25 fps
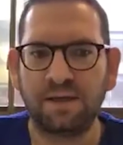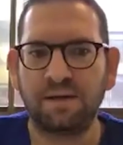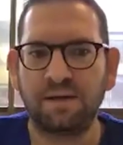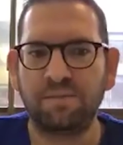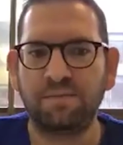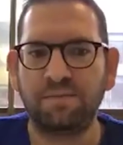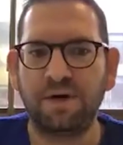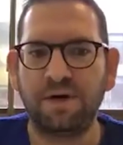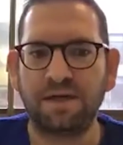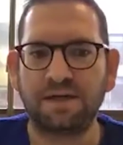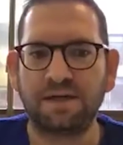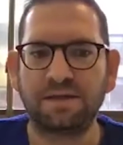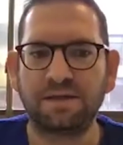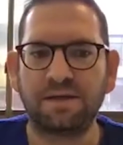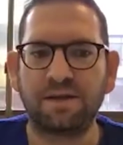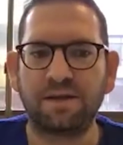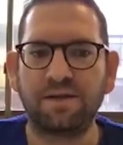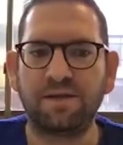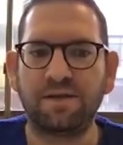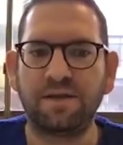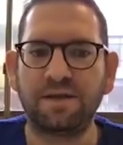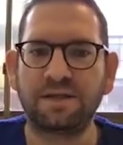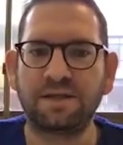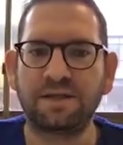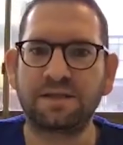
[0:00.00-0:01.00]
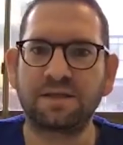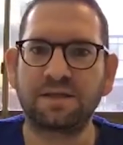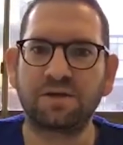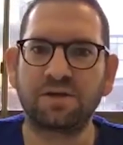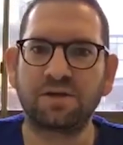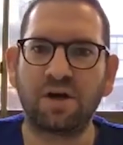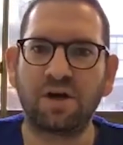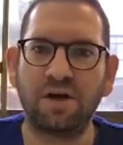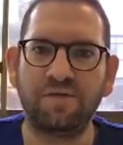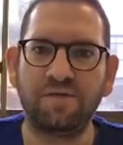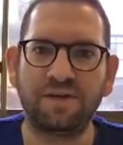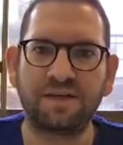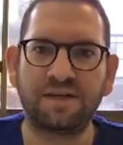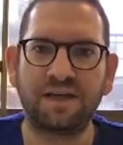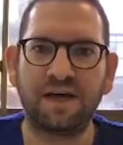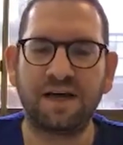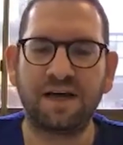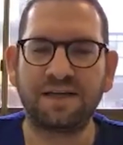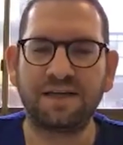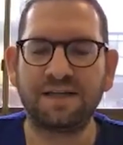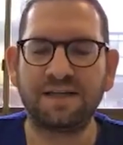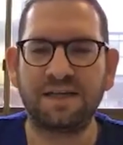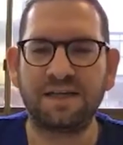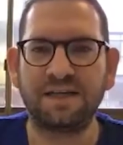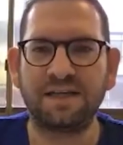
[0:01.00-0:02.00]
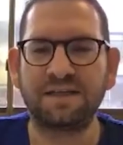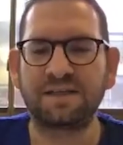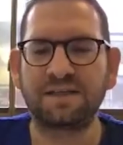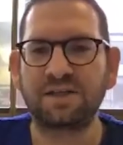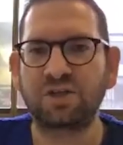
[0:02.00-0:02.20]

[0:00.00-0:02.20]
but this COVID-19 is